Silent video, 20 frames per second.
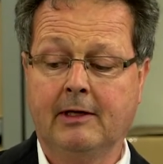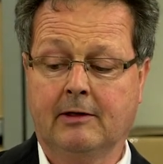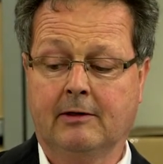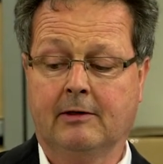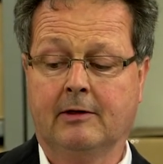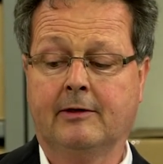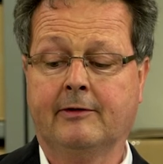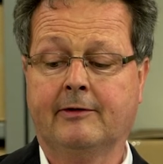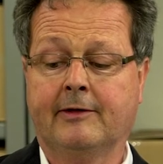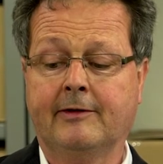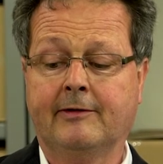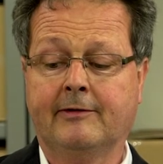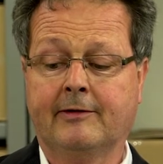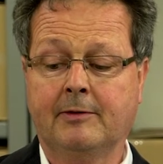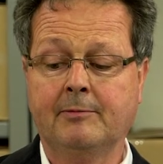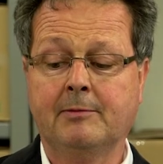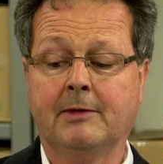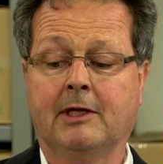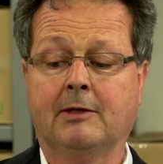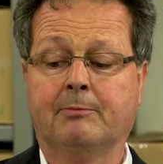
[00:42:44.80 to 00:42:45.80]
system,
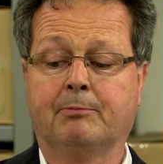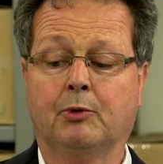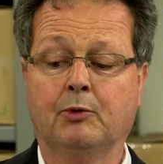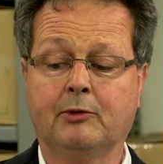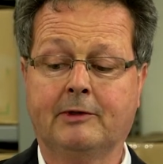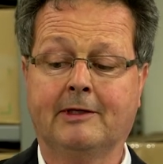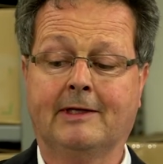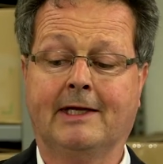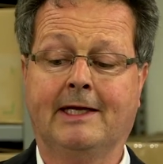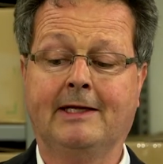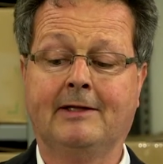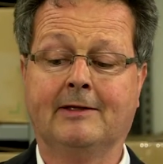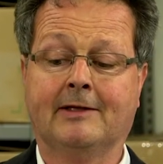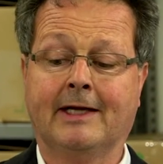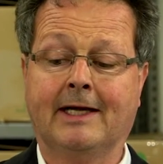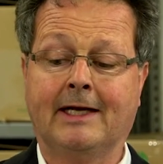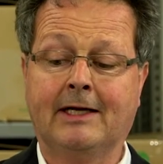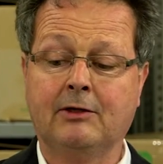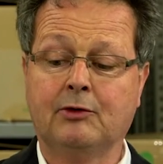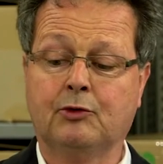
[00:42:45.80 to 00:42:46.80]
and put it in
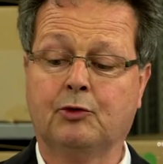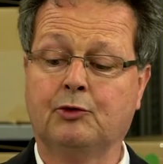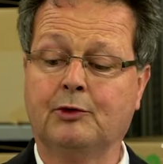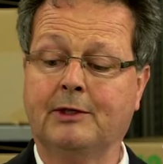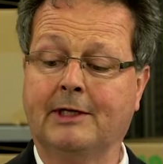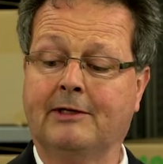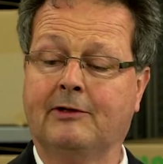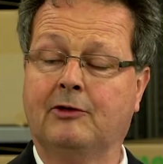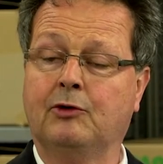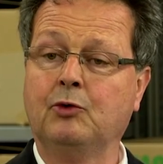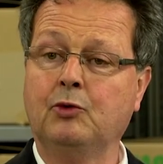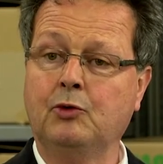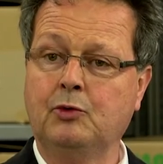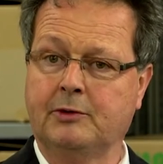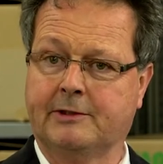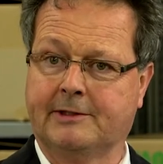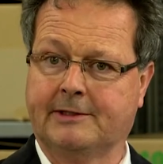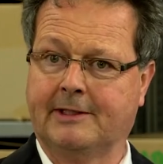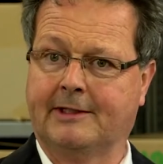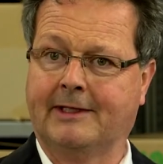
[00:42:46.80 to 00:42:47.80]
there to reduce
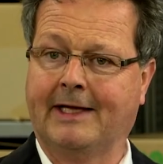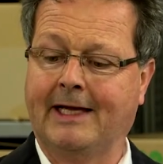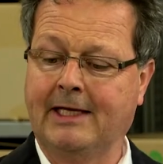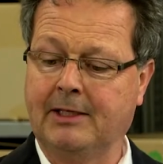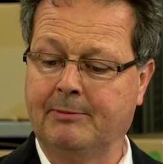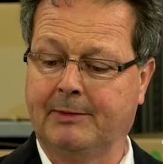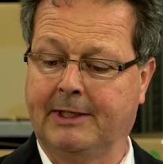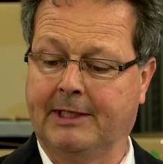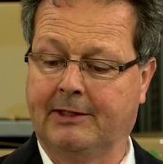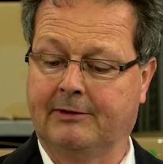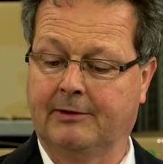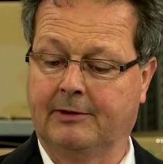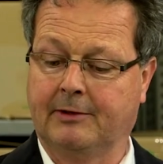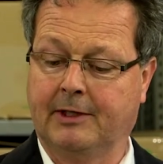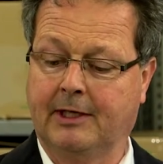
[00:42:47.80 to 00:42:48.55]
the diameter.